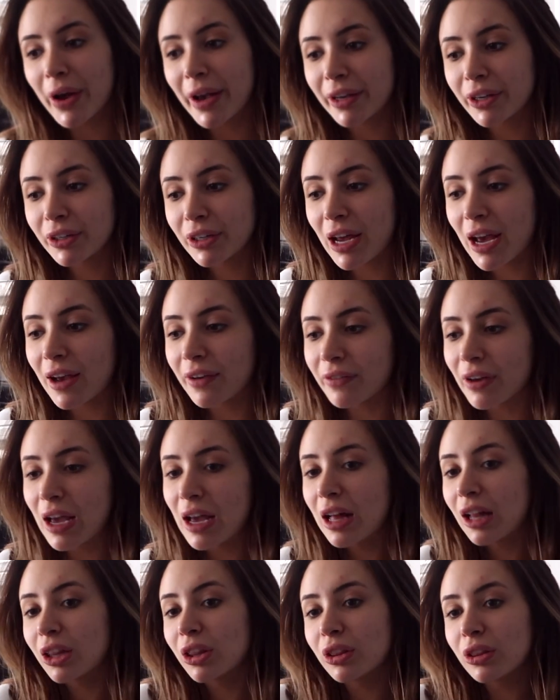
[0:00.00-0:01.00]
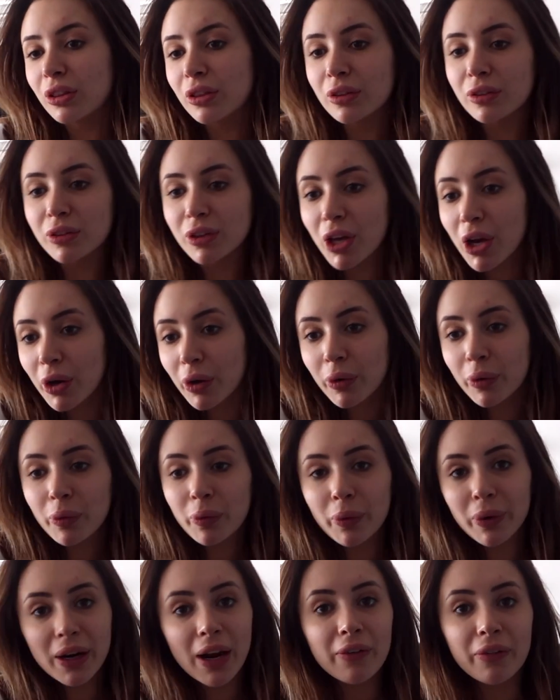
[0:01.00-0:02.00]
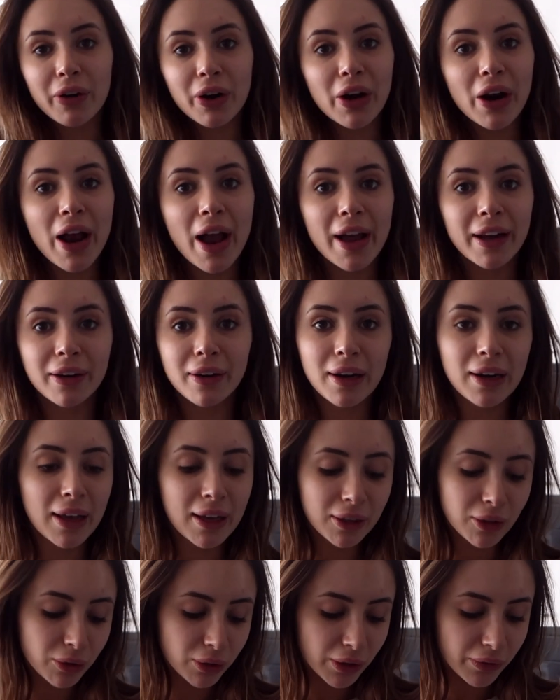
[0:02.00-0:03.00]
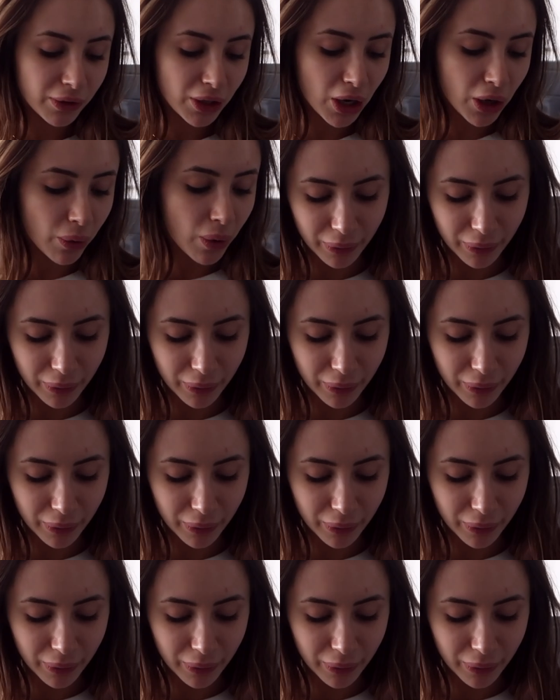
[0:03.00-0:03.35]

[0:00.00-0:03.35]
I could have low whatever, and I don't even know.